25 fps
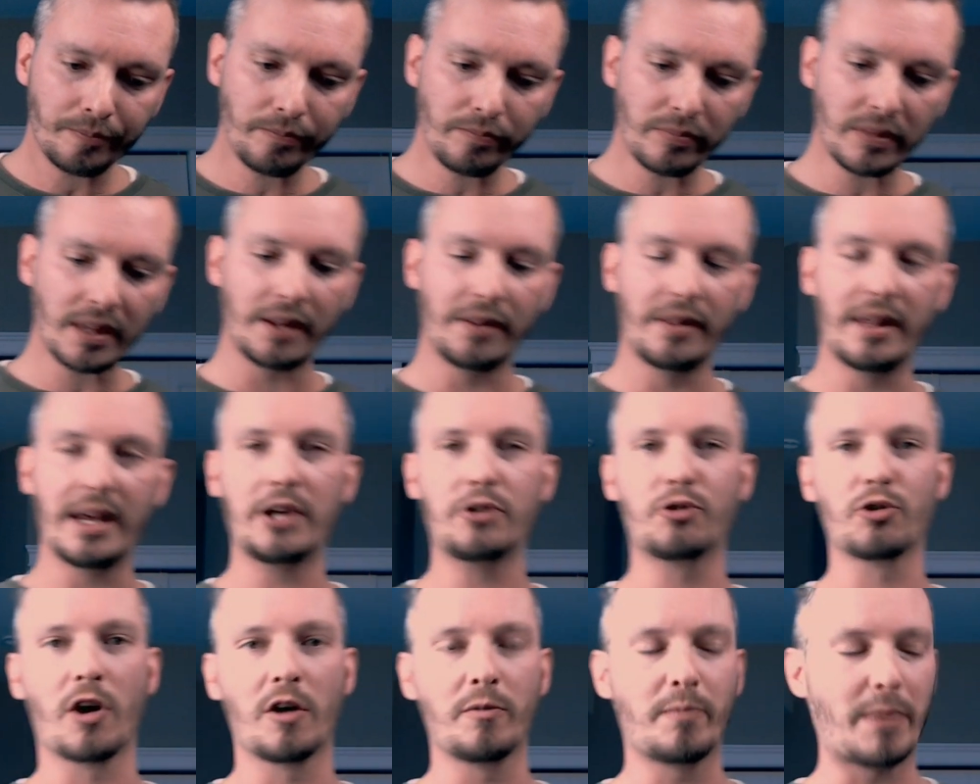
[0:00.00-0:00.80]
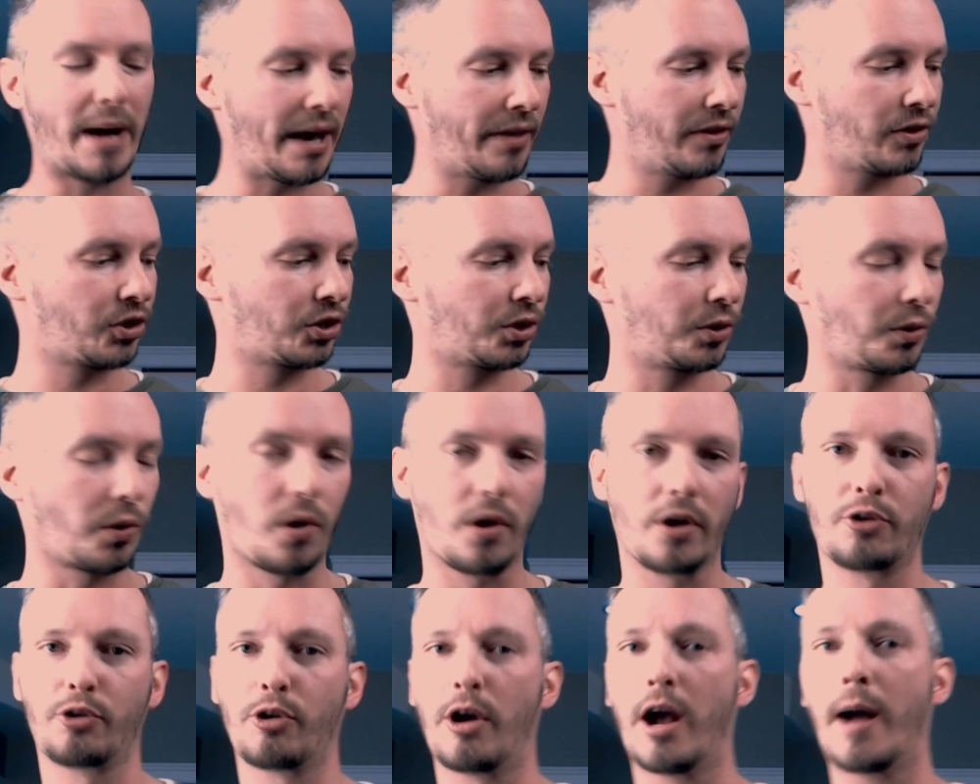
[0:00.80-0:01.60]
They drove by the store,
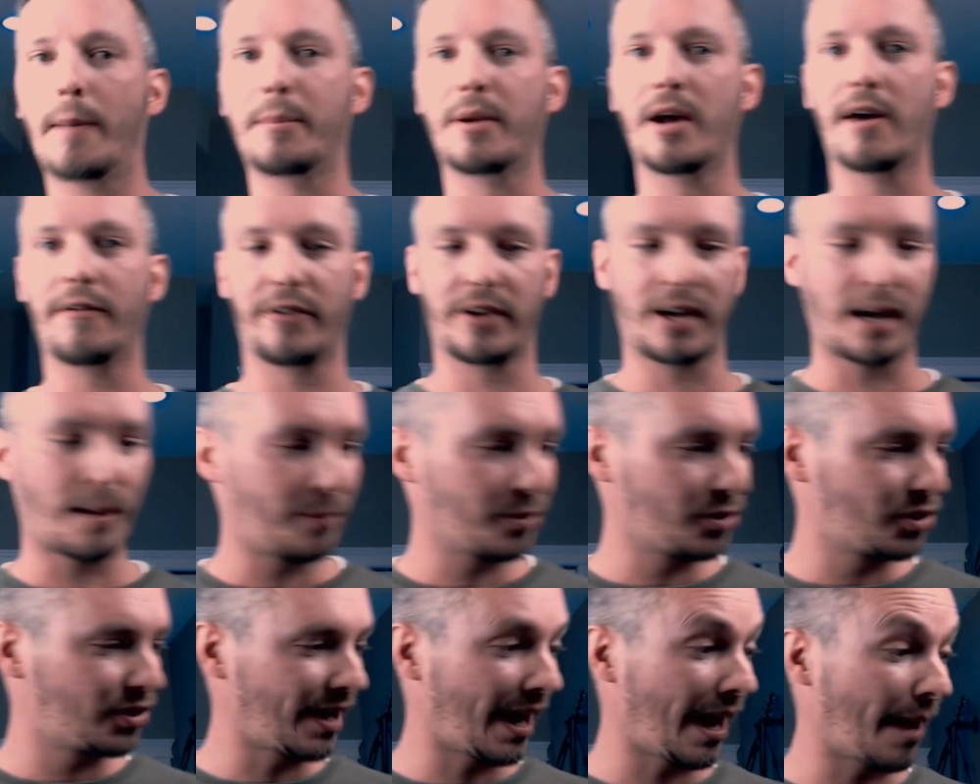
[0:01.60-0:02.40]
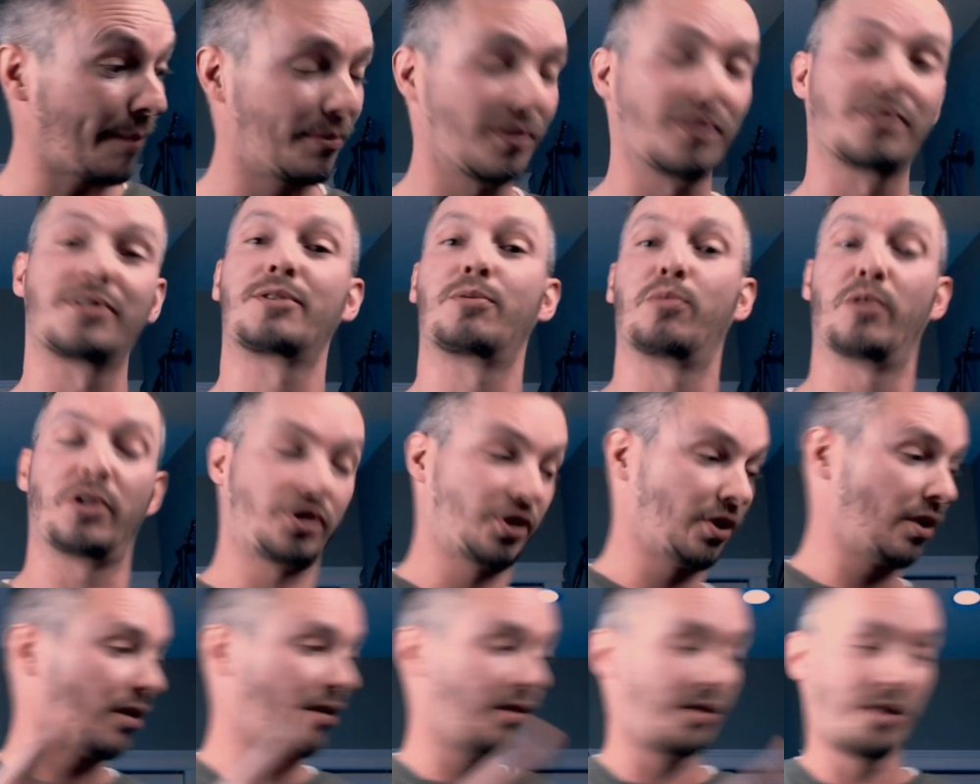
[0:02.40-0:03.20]
dropped off a couple samples, which
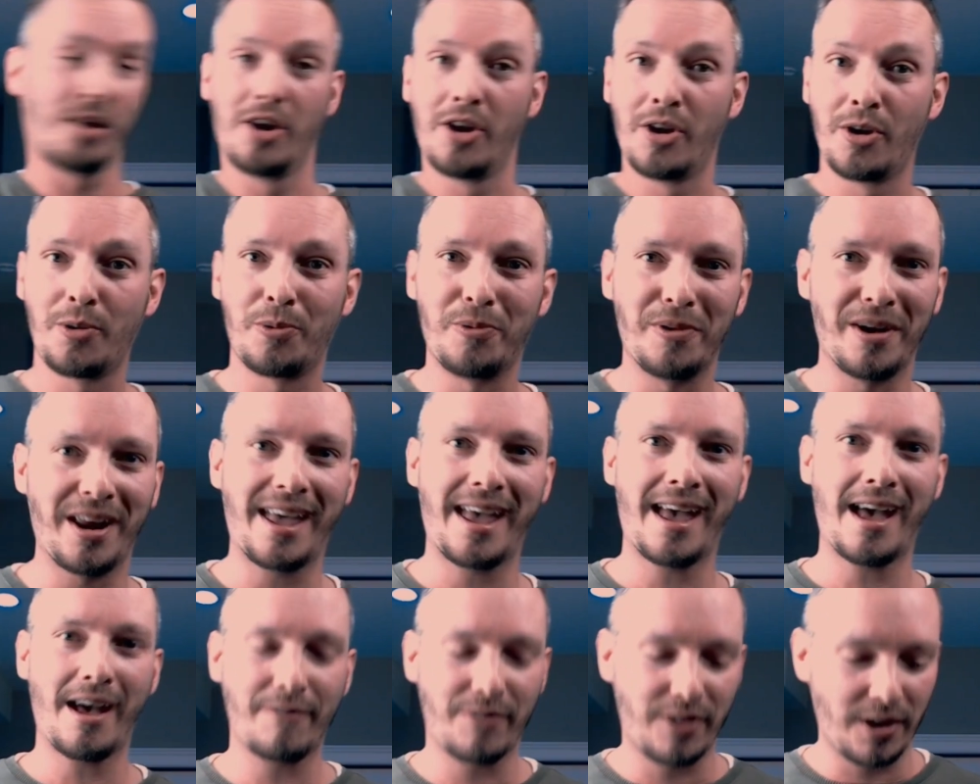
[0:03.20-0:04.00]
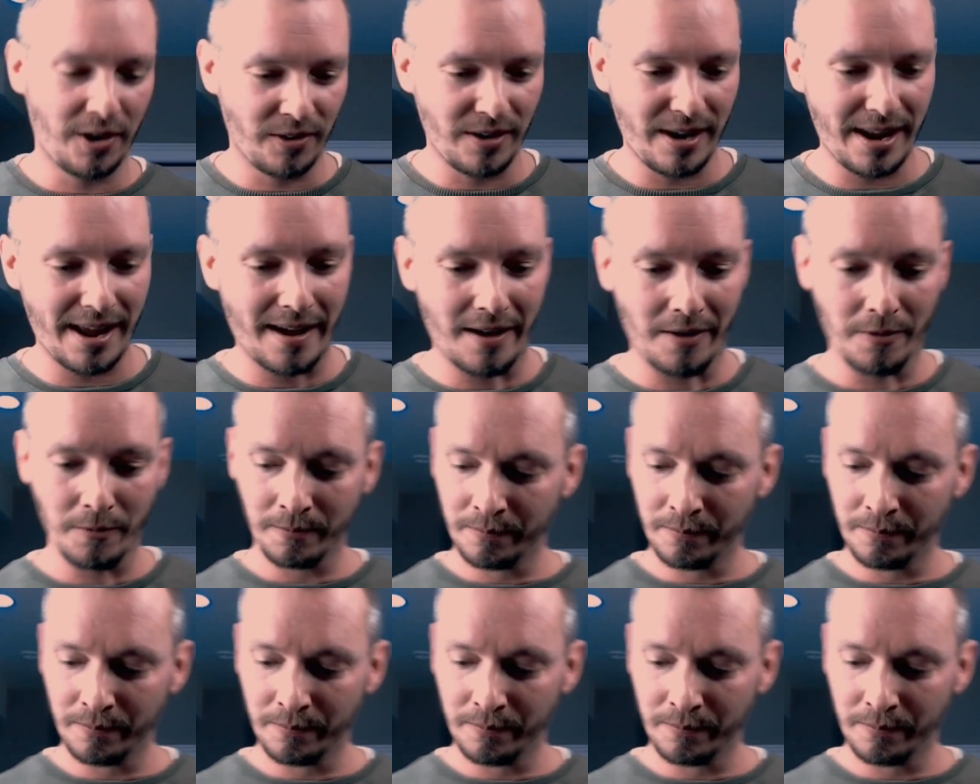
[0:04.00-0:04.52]
are what I have here now.